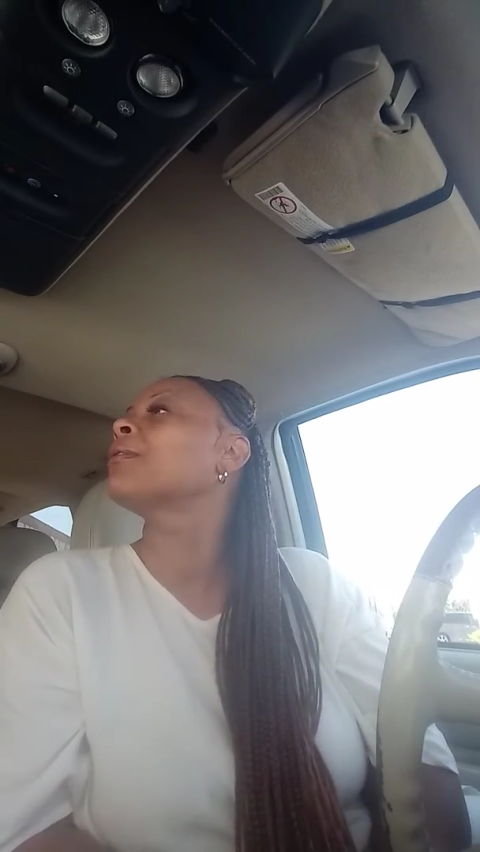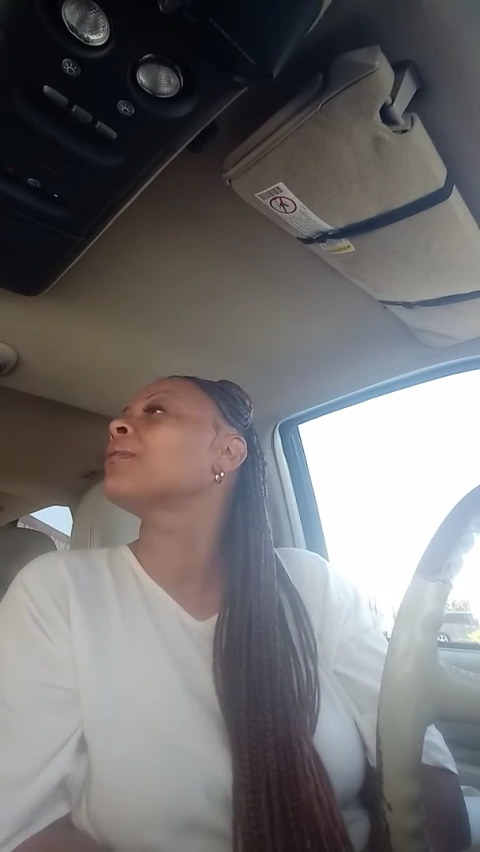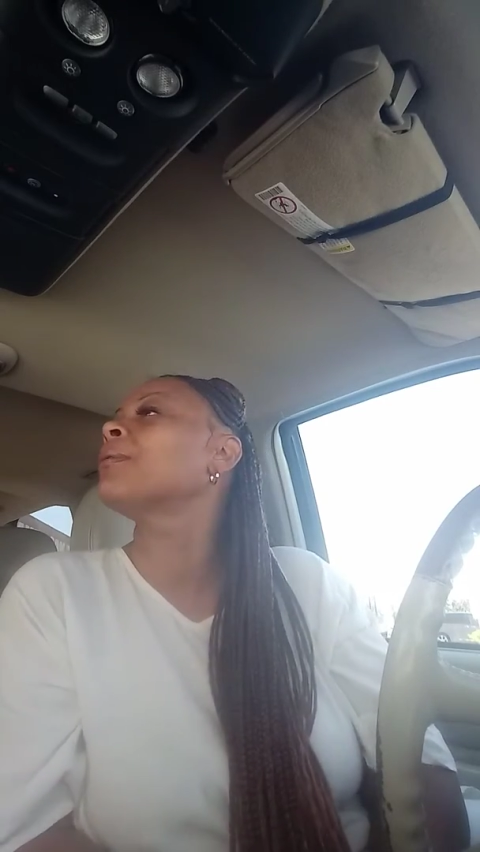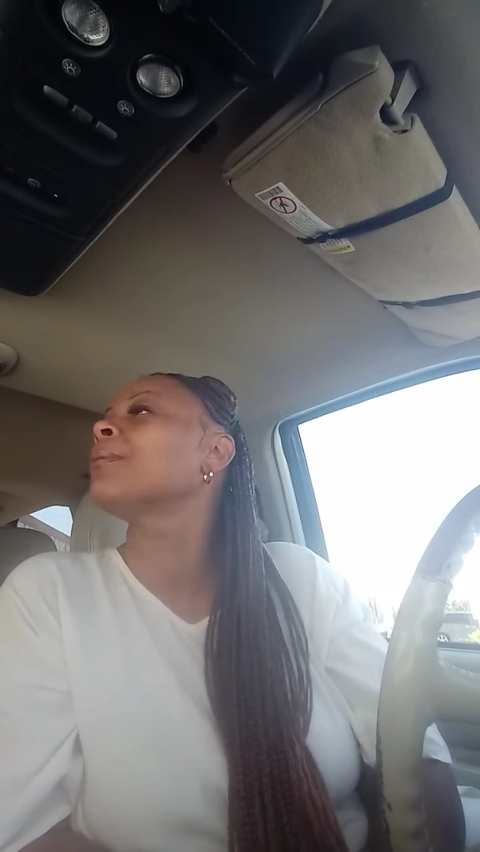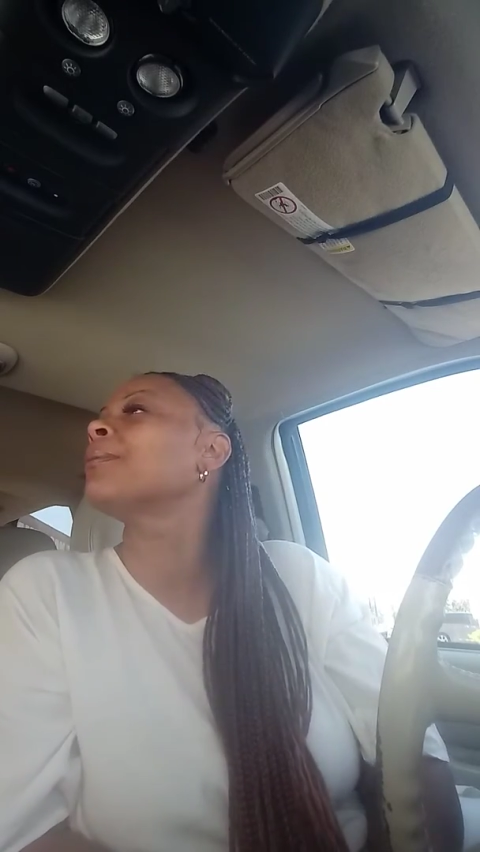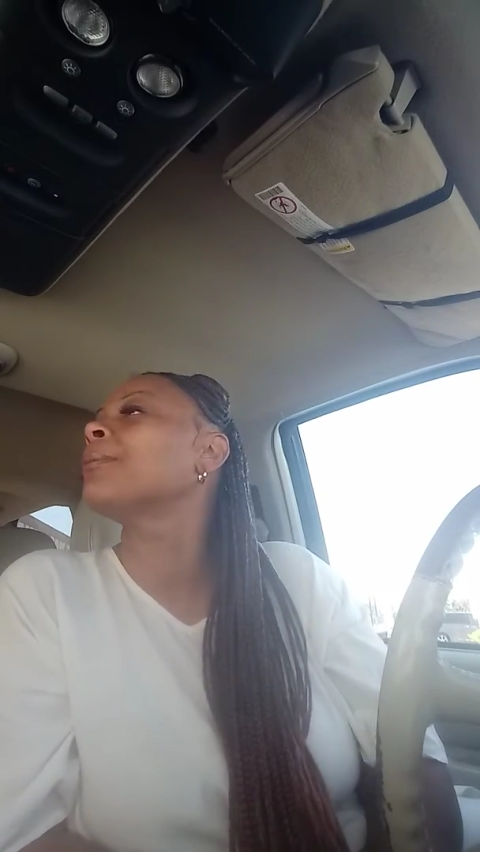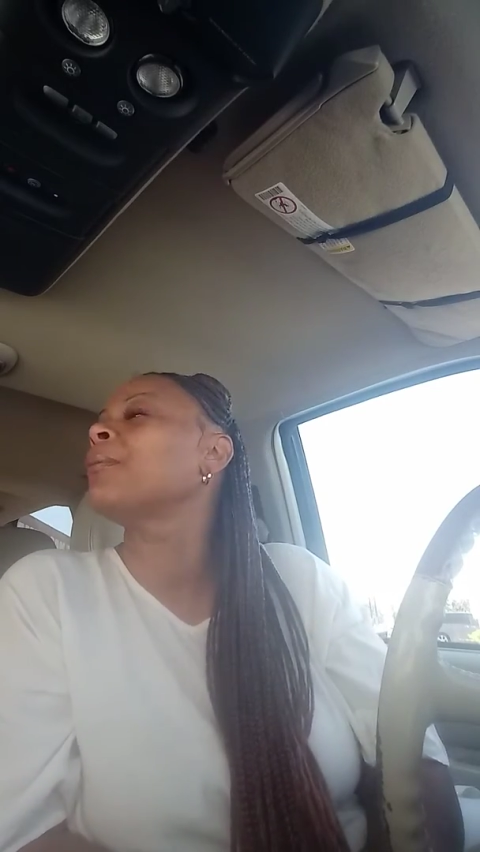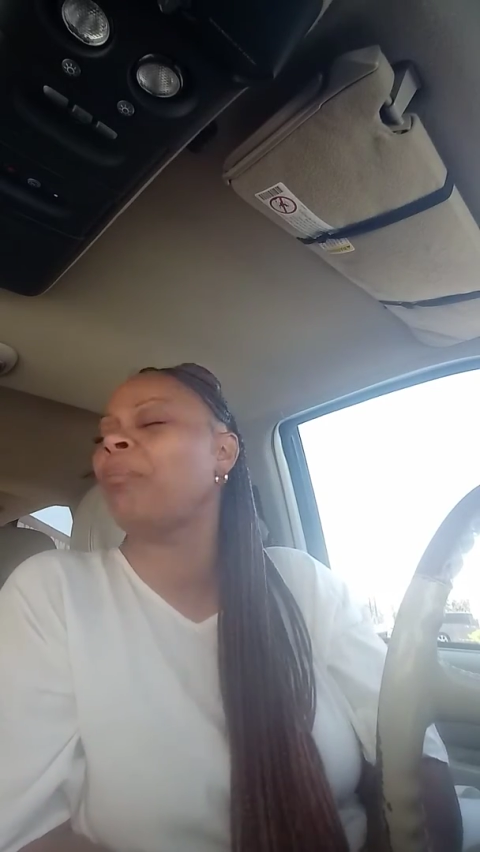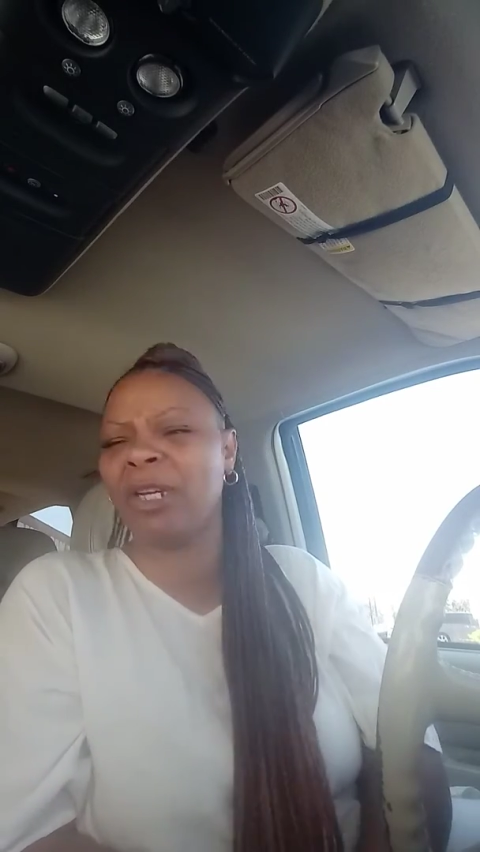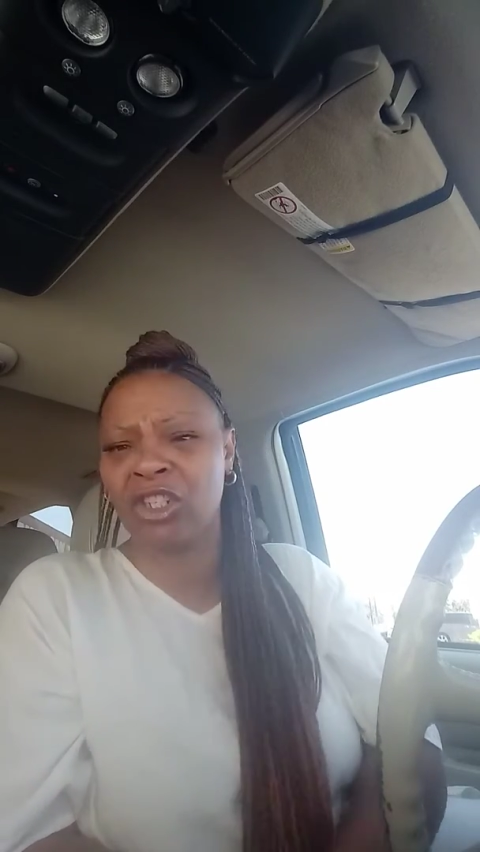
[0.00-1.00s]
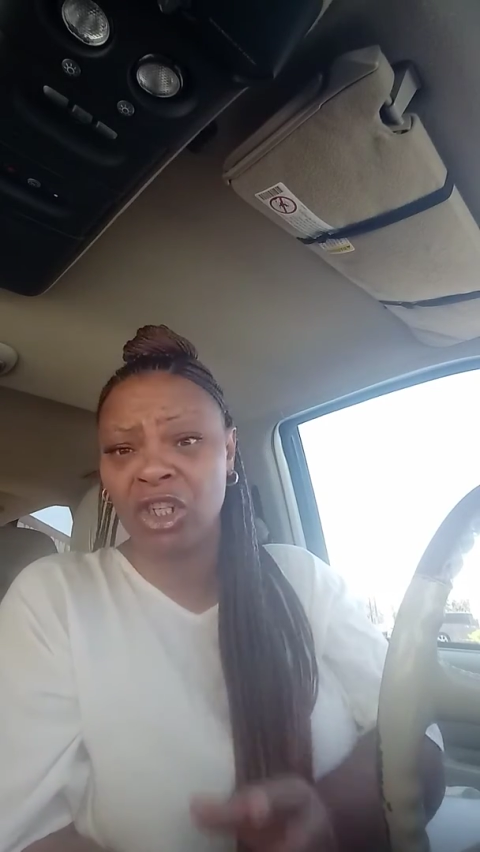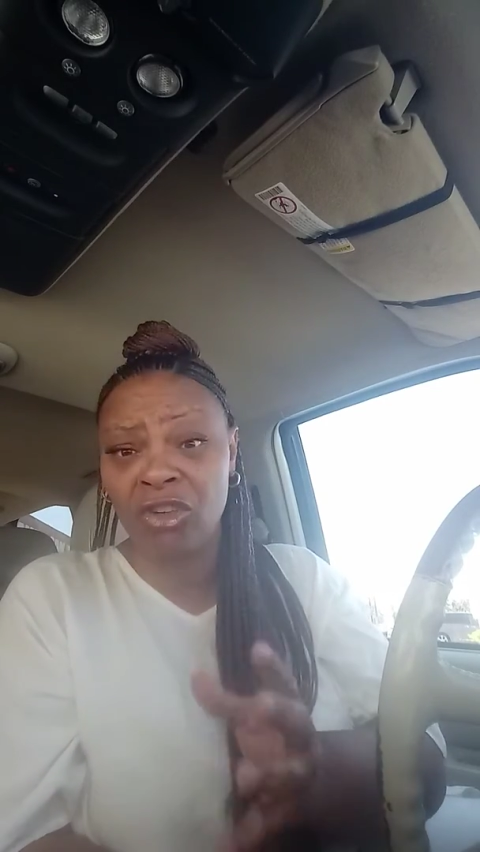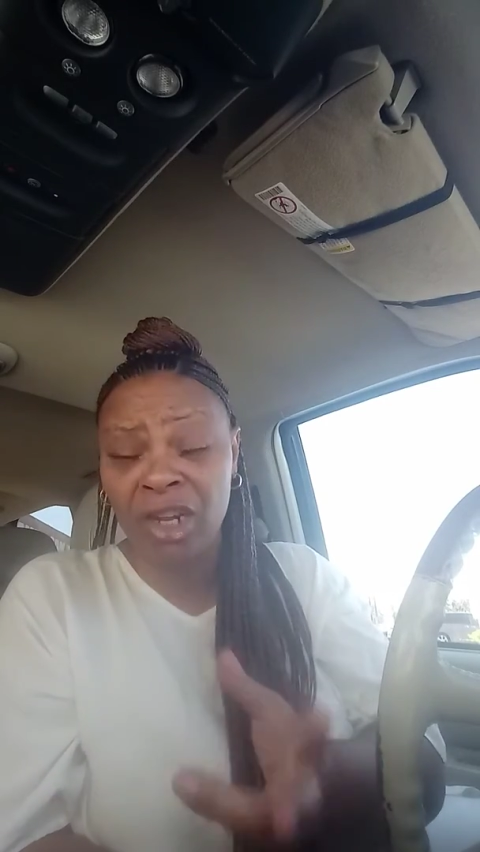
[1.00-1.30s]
Nothing is written